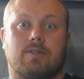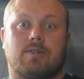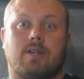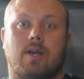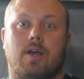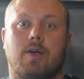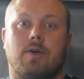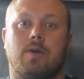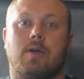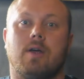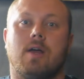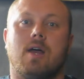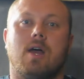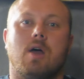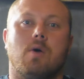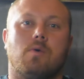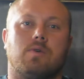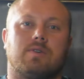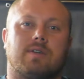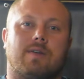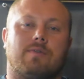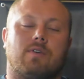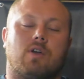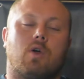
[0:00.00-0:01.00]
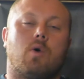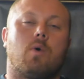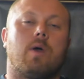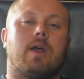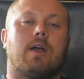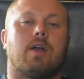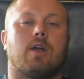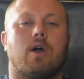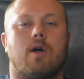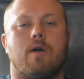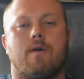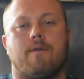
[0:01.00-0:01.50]
So we should have a
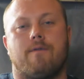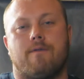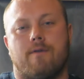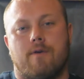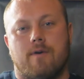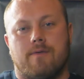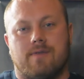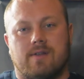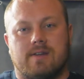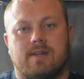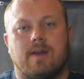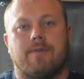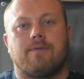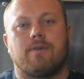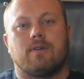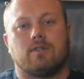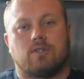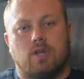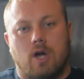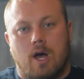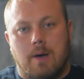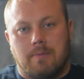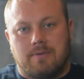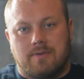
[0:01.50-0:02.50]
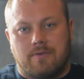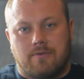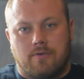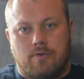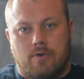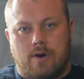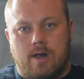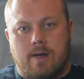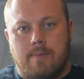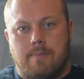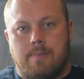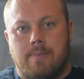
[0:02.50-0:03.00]
quick go through the different types of
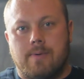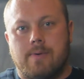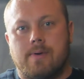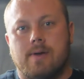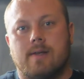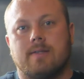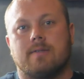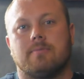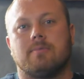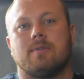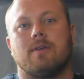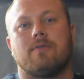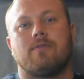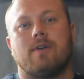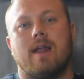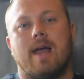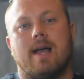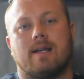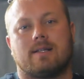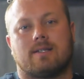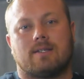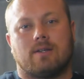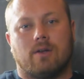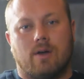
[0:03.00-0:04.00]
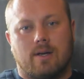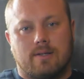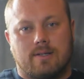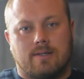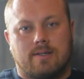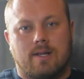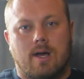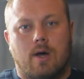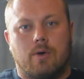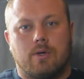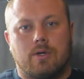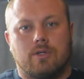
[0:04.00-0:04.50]
grip and some different
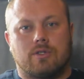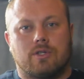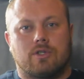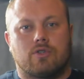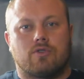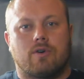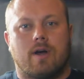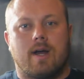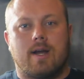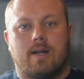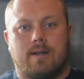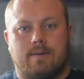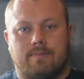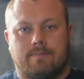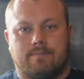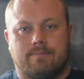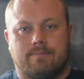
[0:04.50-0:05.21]
exercises that I'll use to train.